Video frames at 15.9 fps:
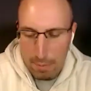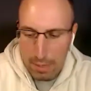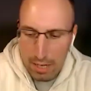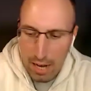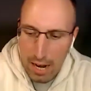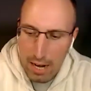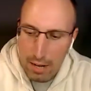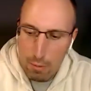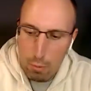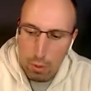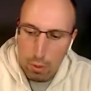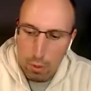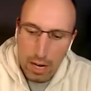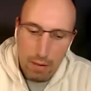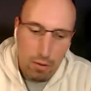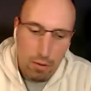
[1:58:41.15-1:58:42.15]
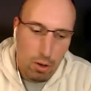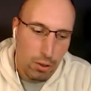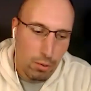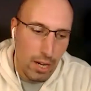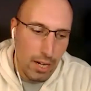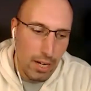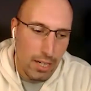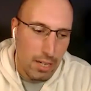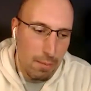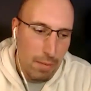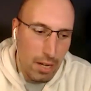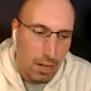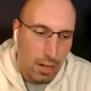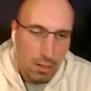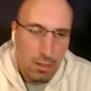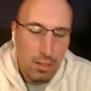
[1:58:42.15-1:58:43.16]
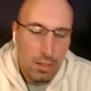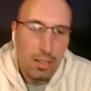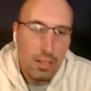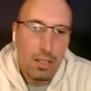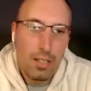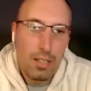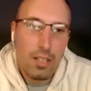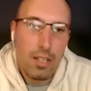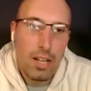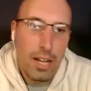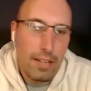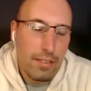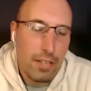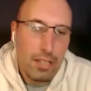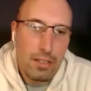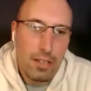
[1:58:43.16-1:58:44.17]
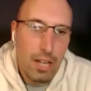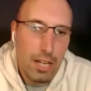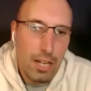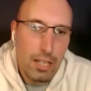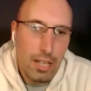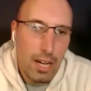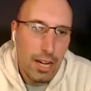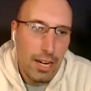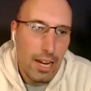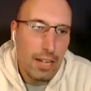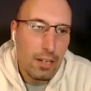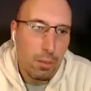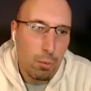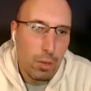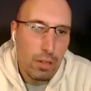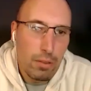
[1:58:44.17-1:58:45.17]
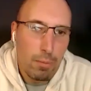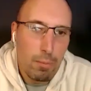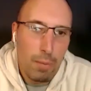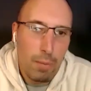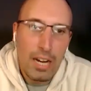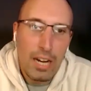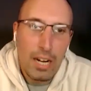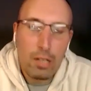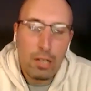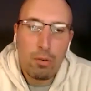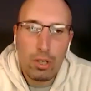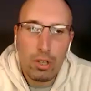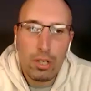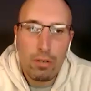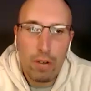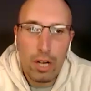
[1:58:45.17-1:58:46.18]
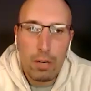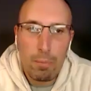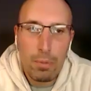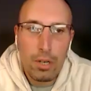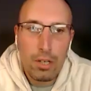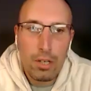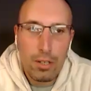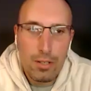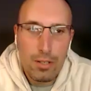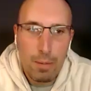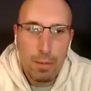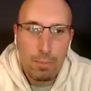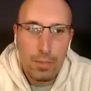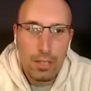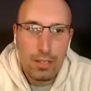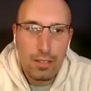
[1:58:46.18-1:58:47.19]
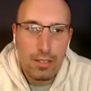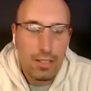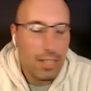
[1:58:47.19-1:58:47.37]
mean, when I wrote you that email, I think I ended with, man, I could really write a book or something.